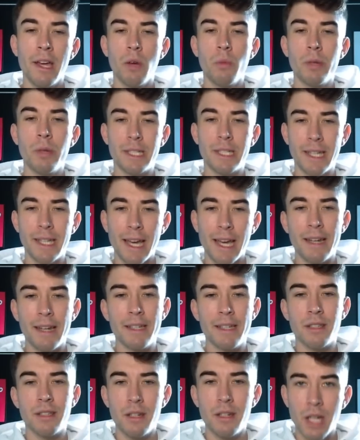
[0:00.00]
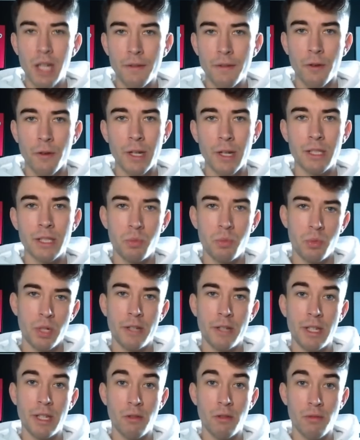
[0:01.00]
which again is another reason why I
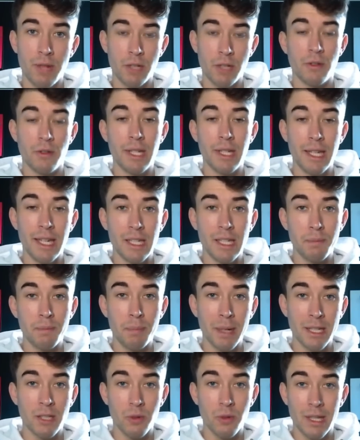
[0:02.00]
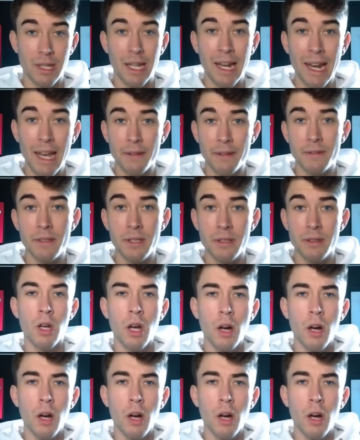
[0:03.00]
think Rashford is better on the left.